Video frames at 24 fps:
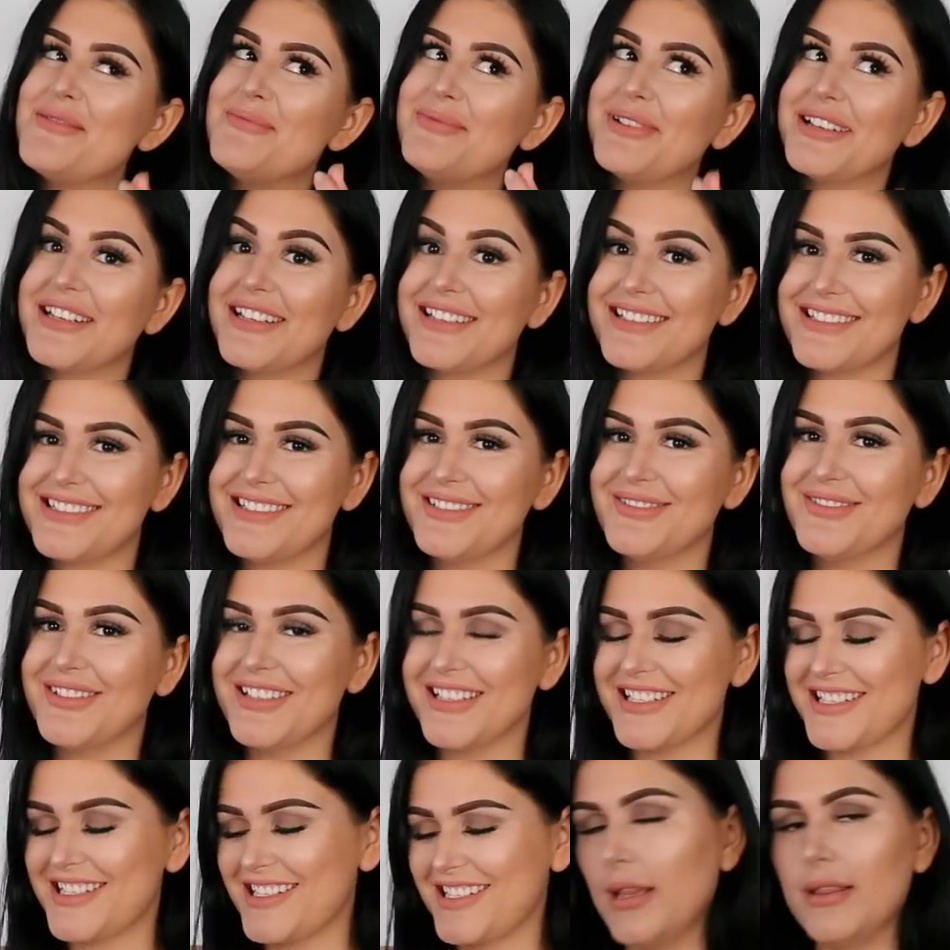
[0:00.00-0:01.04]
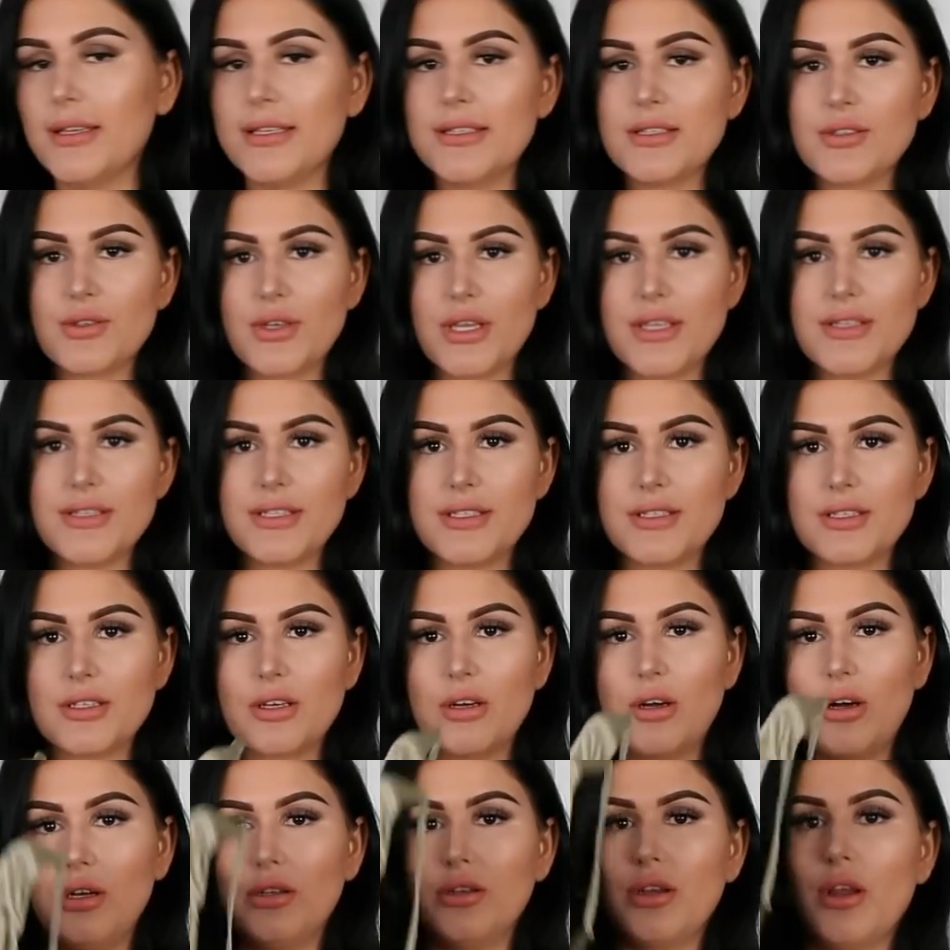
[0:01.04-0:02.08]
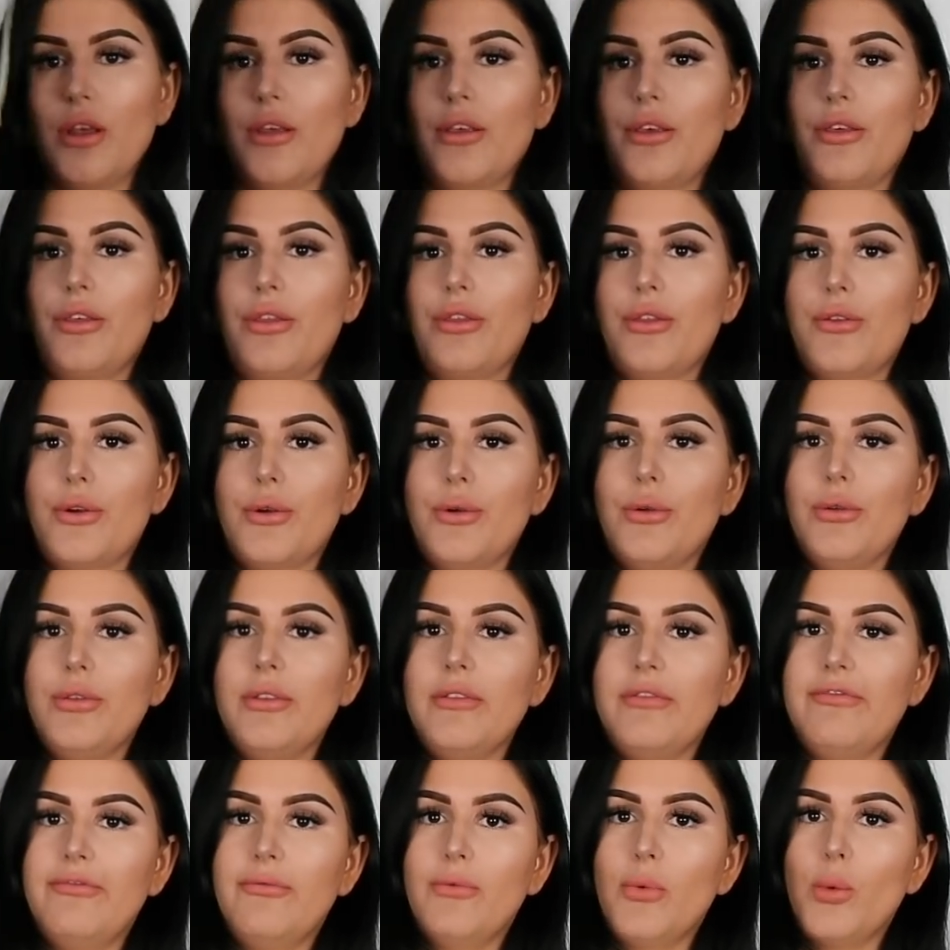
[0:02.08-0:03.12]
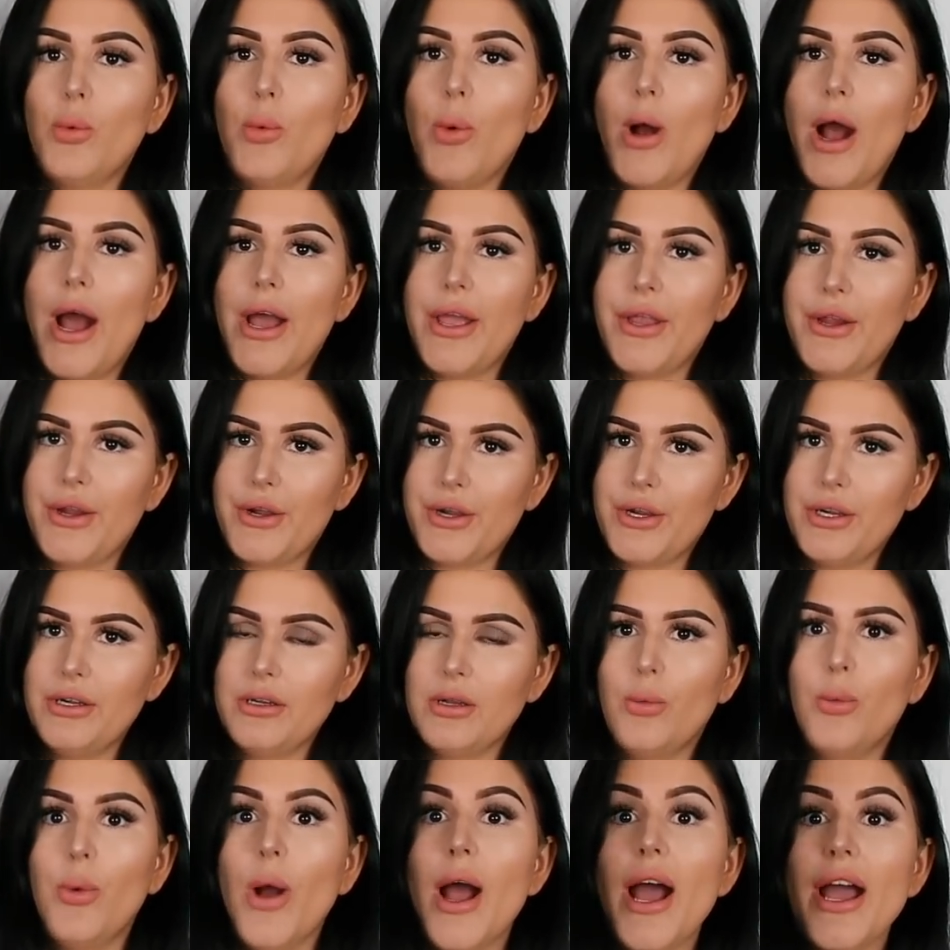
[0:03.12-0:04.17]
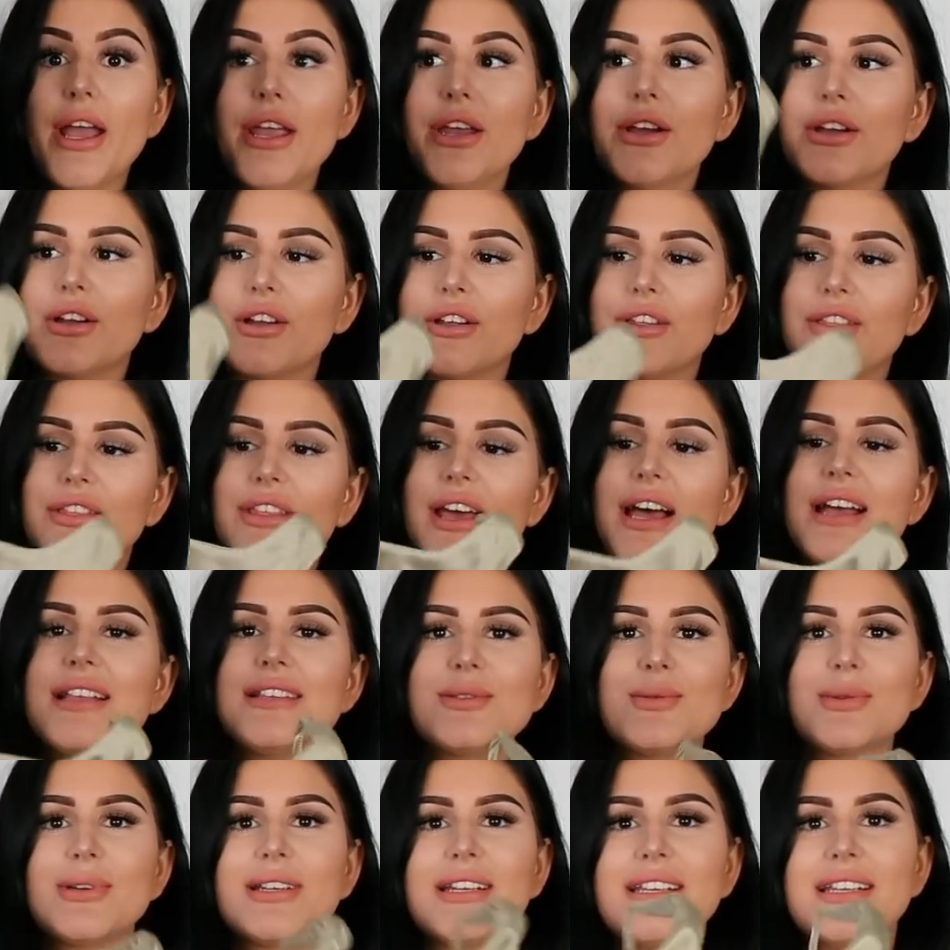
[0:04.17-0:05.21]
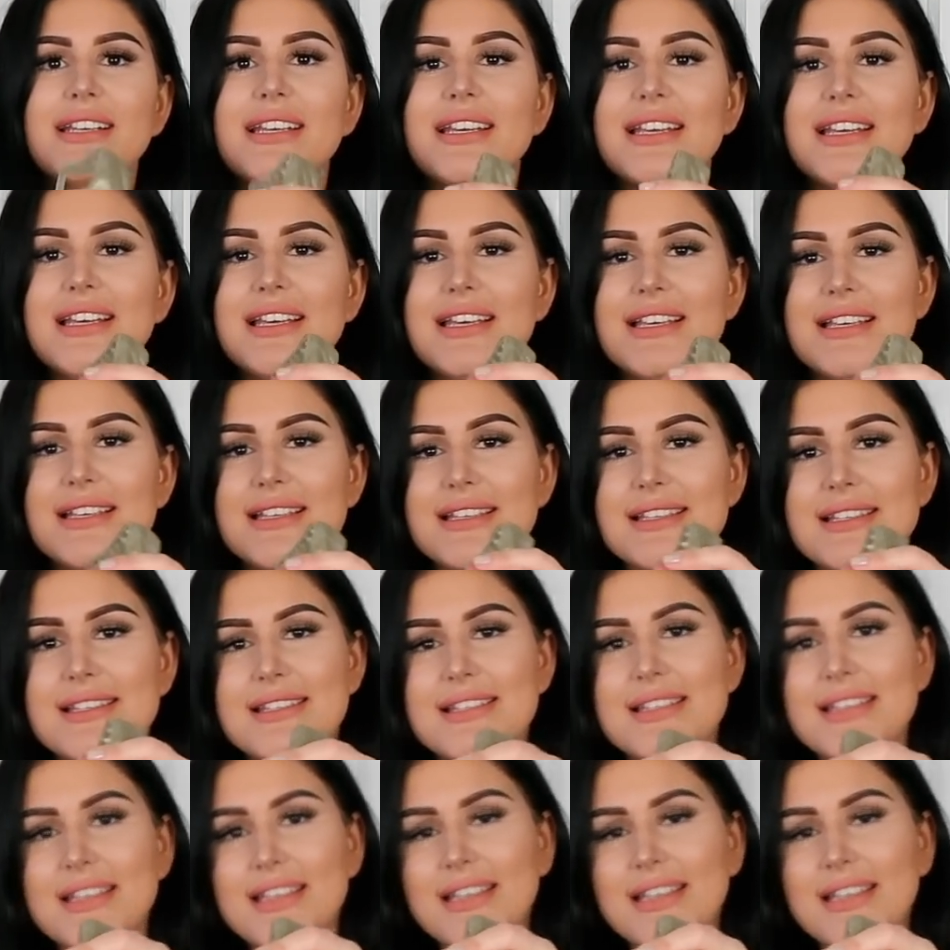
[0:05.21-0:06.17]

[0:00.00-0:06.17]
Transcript: but not too much. And this dress is called Through the wire, that's what it is.